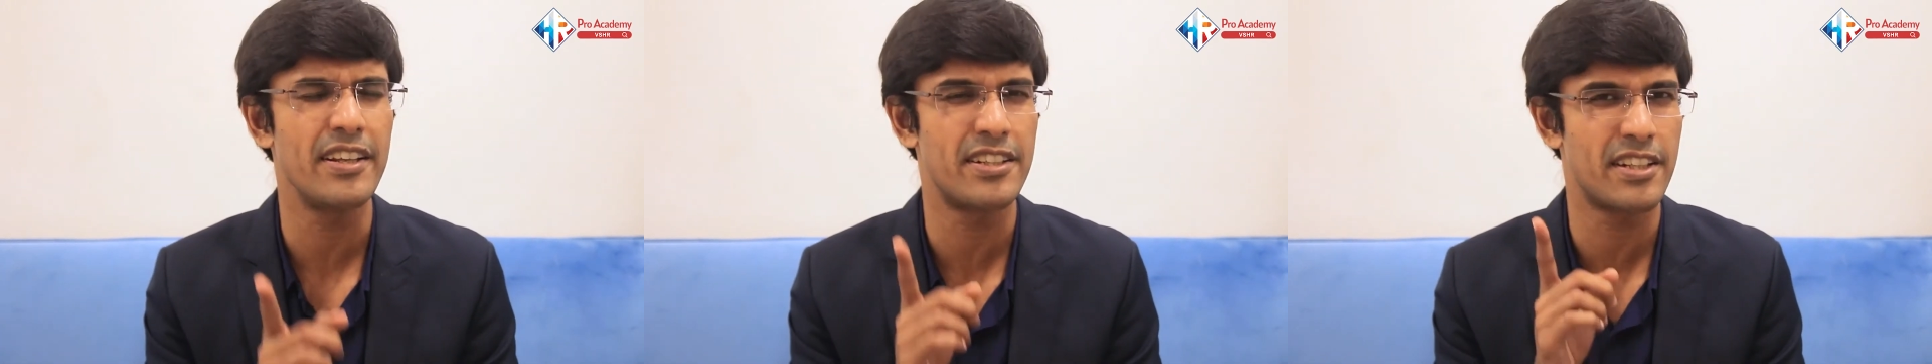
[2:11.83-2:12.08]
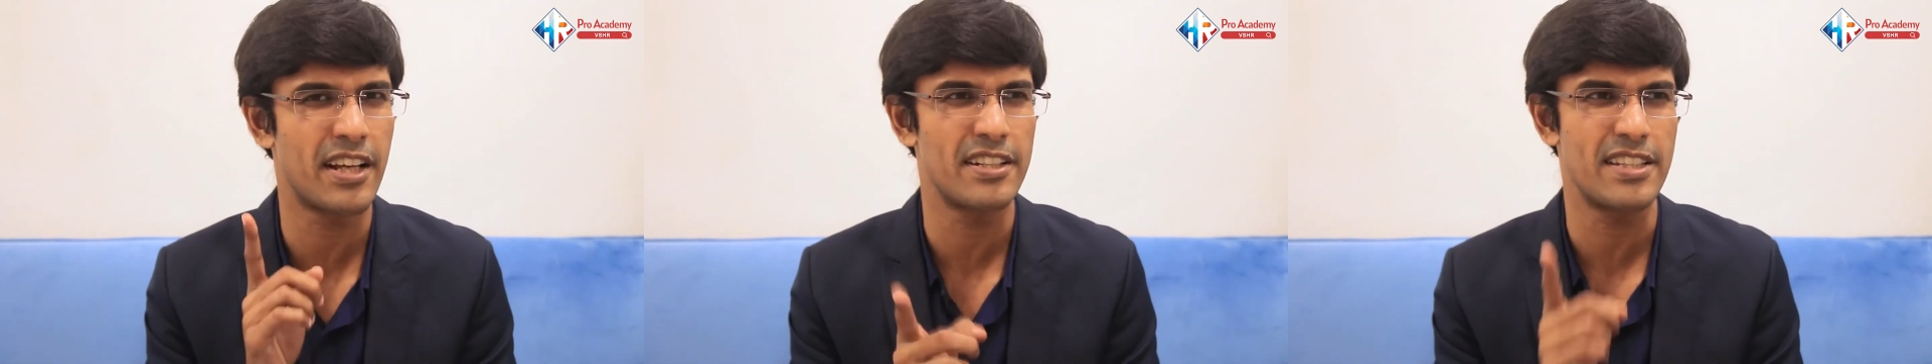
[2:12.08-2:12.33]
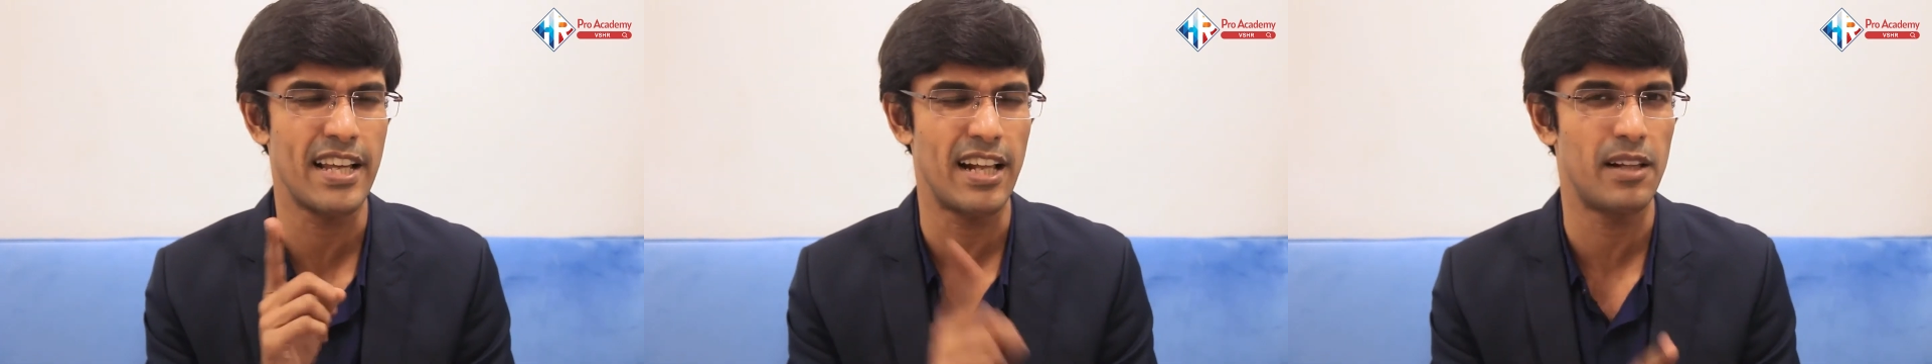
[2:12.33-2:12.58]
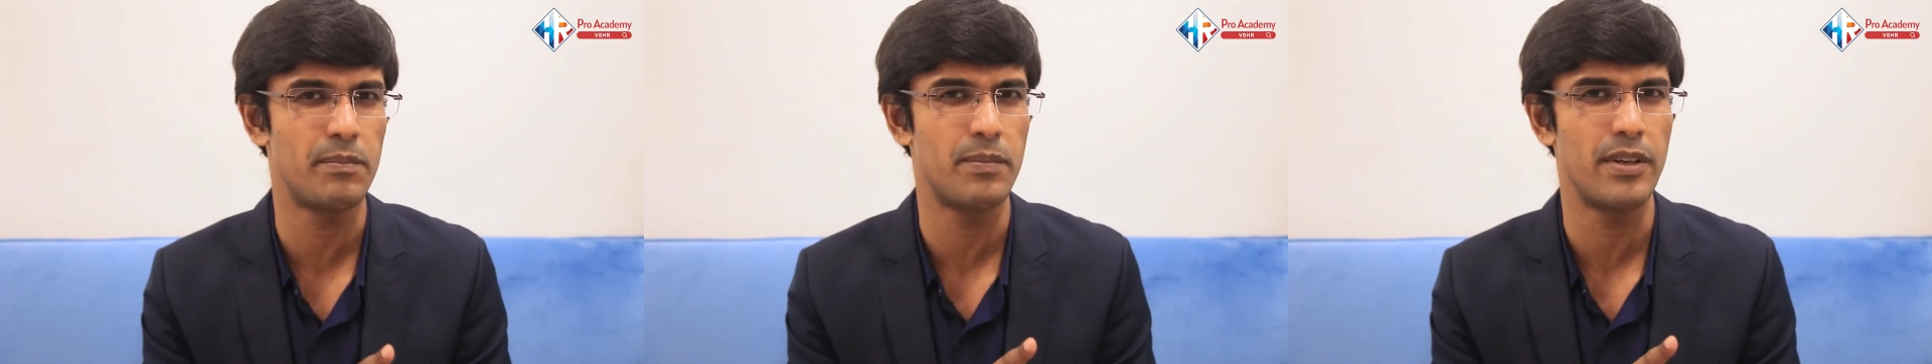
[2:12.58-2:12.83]
it can
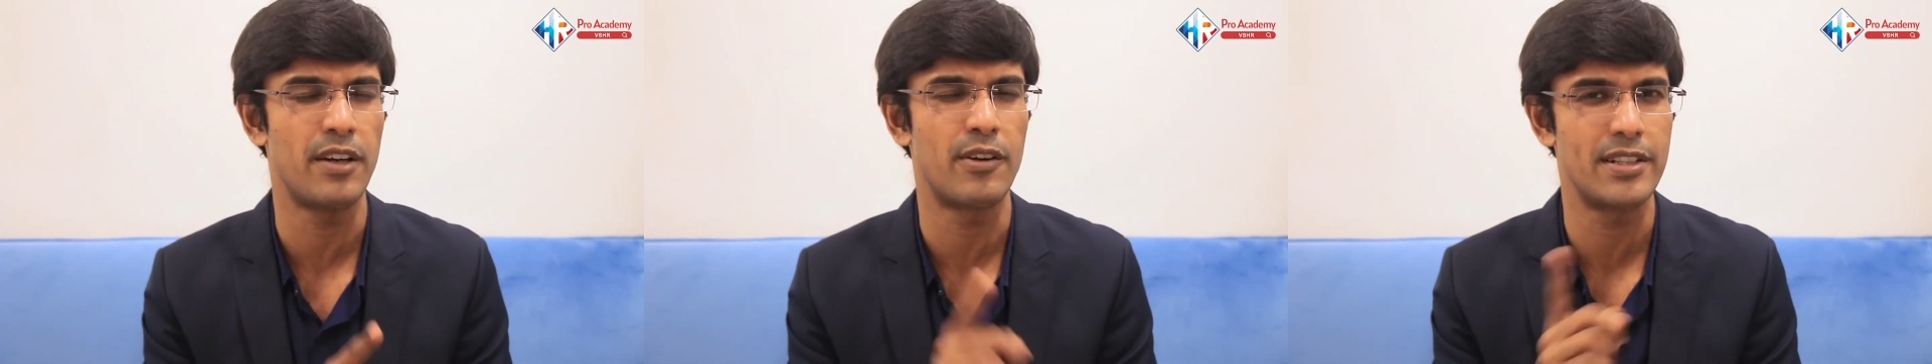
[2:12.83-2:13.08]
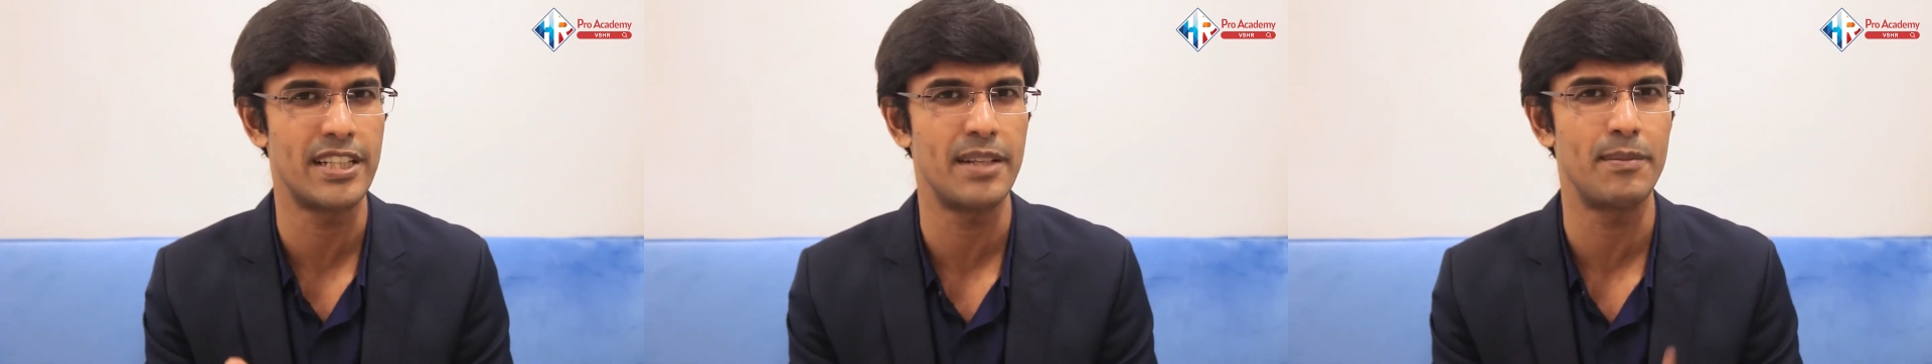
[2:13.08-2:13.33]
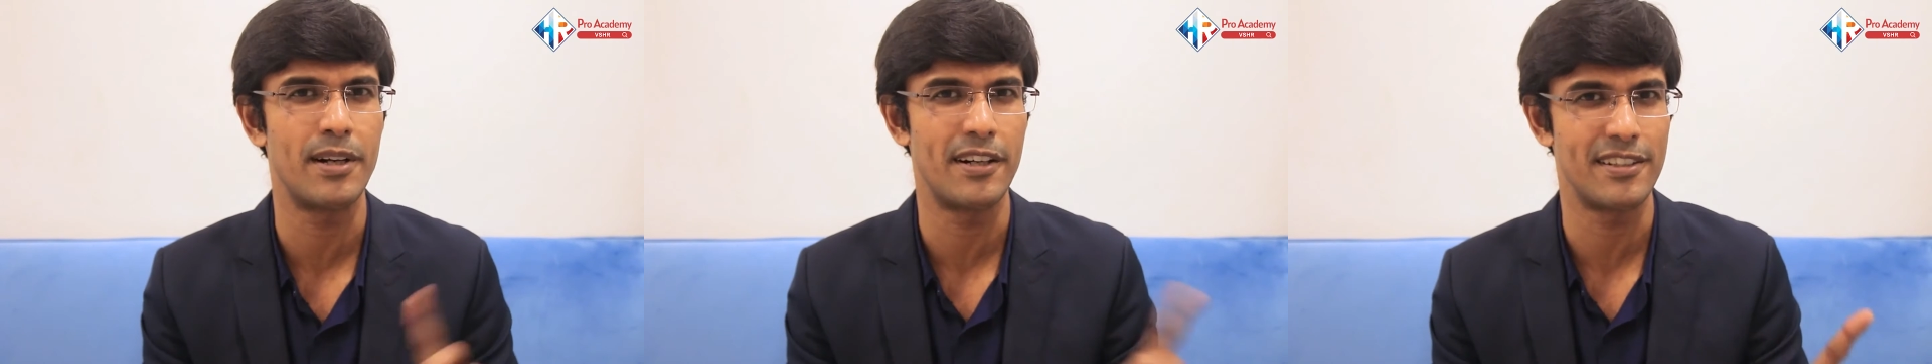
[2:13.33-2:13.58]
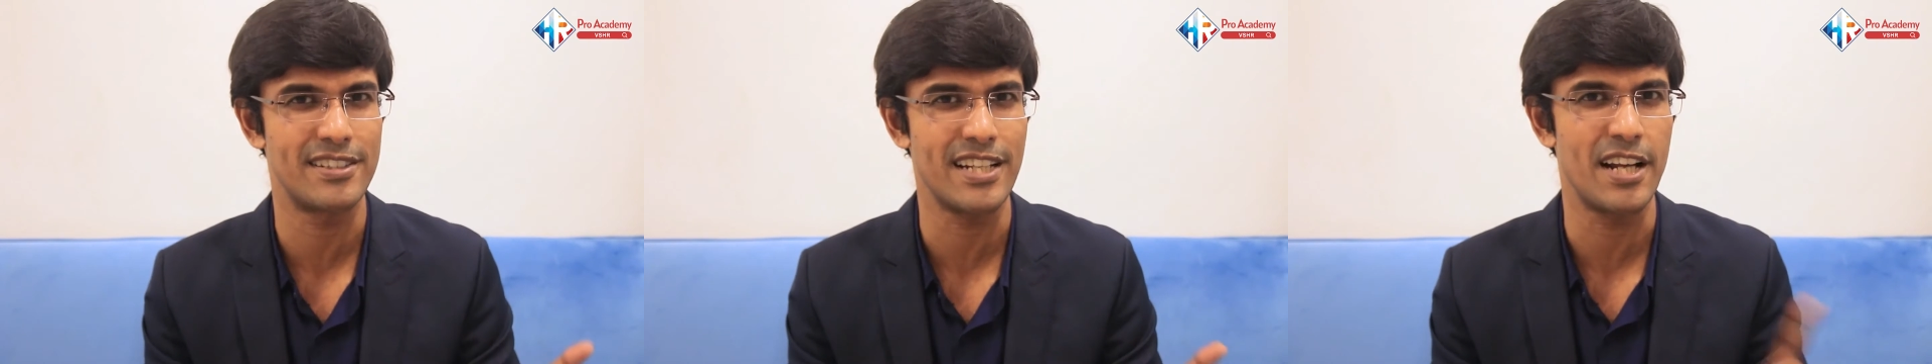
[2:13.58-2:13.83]
help our team and
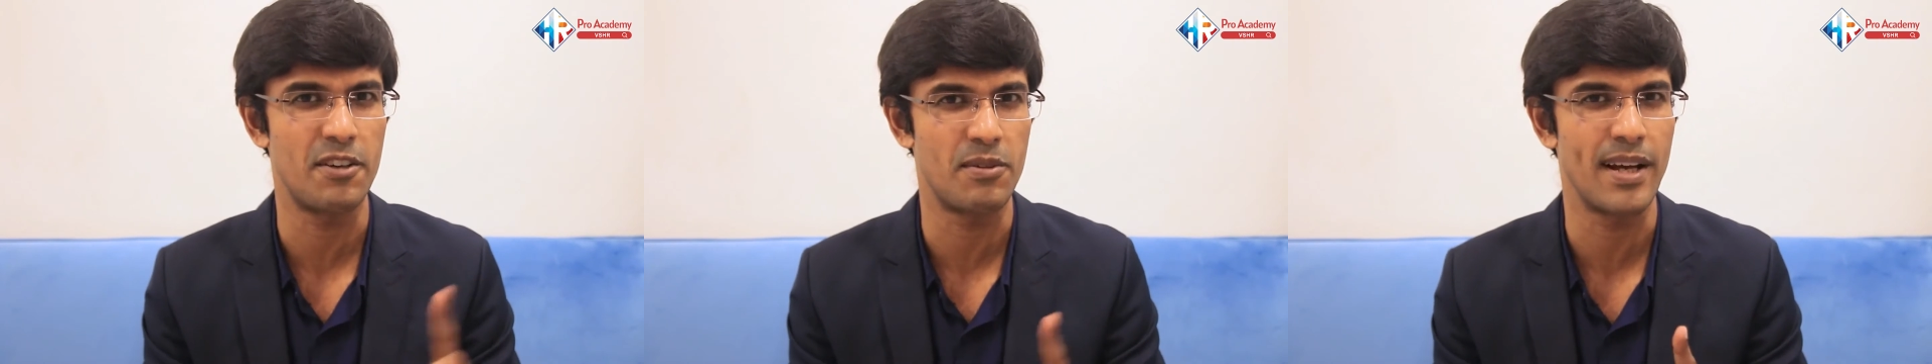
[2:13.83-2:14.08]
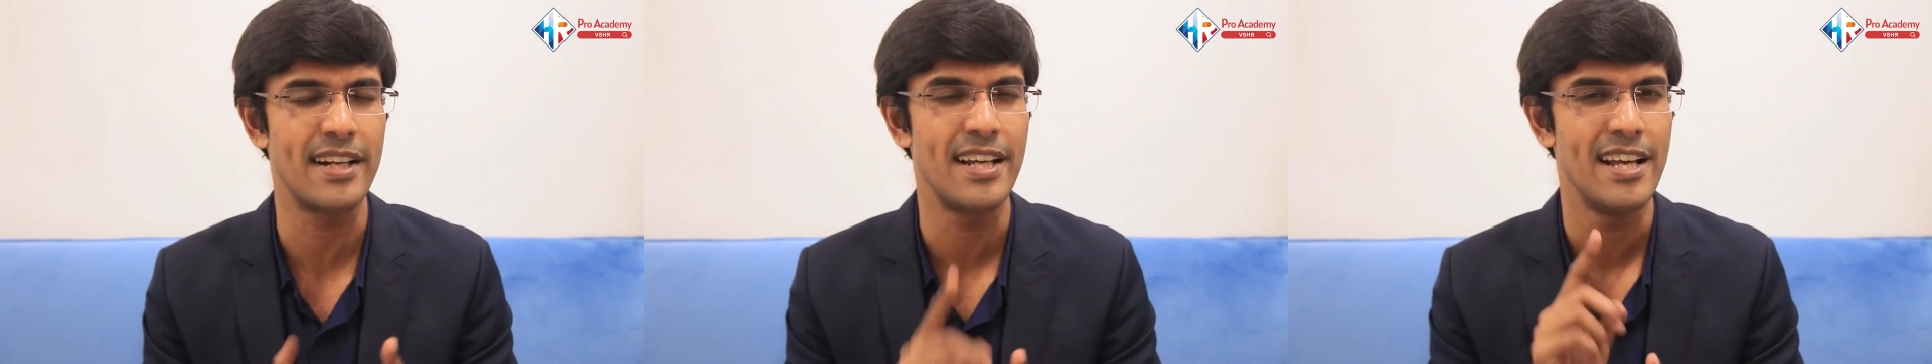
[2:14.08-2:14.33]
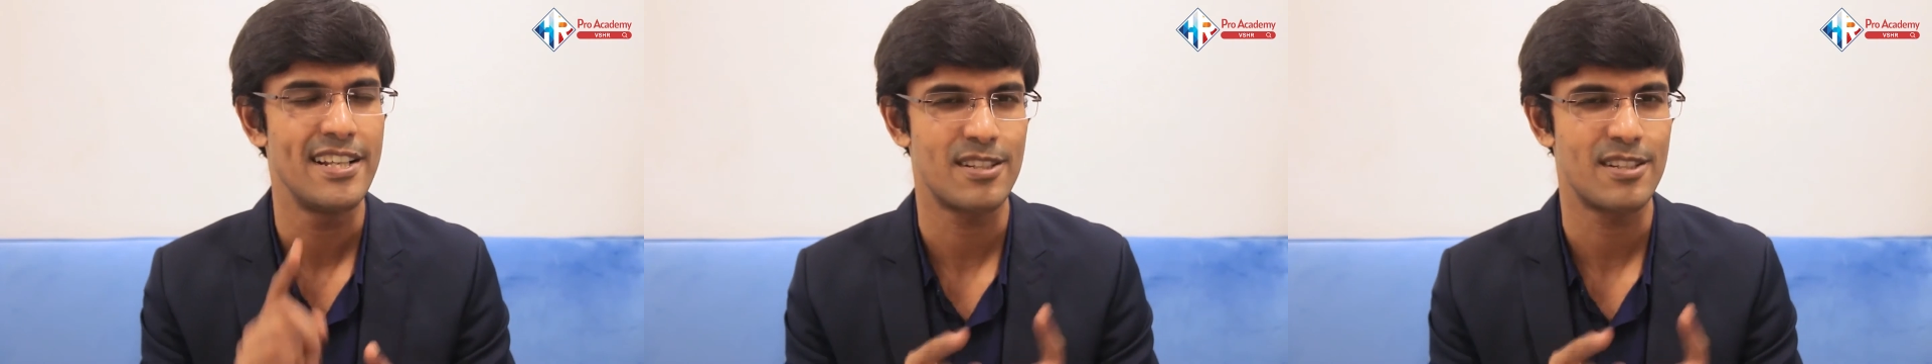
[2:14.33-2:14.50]
understand, right?